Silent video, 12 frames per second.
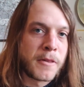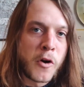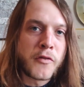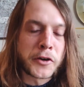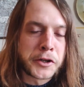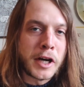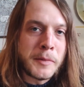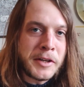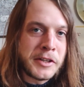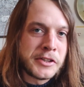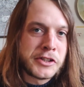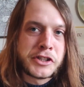
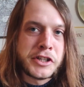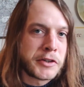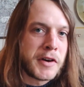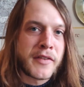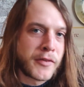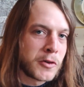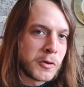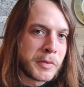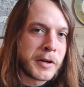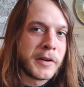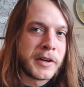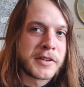Overcoming geographical
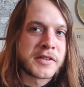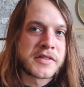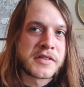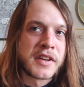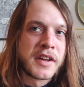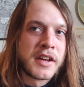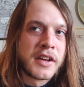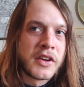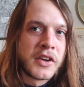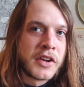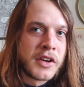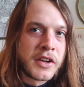barriers
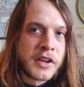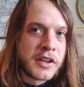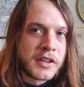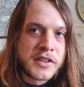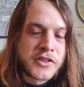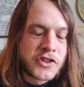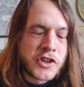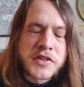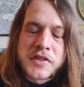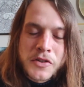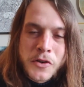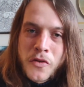is
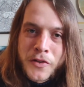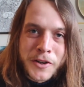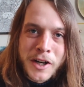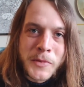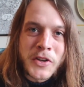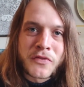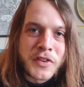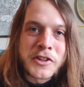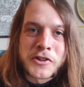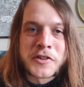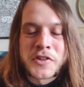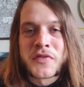just overcoming
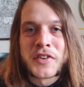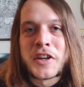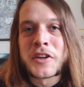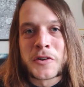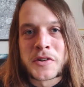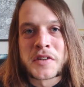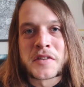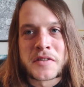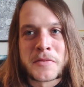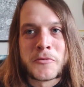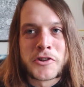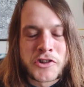features of an
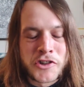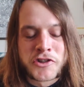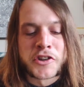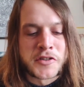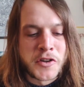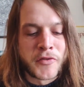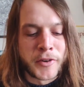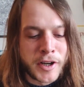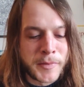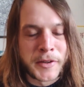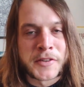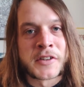ecosystem, which is just
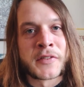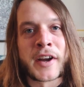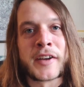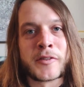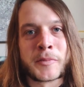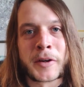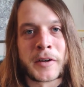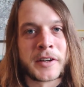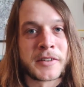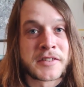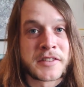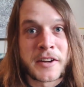overcoming survival
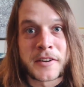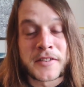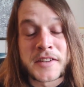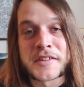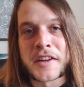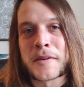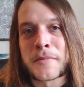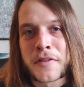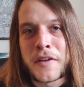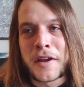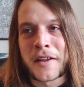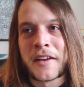barriers. They are the same
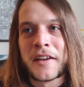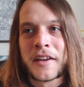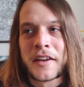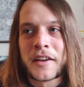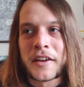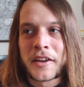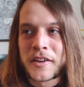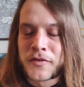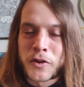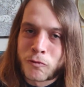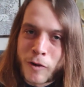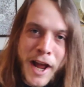thing. If
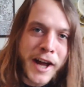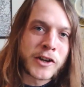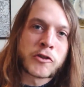a rat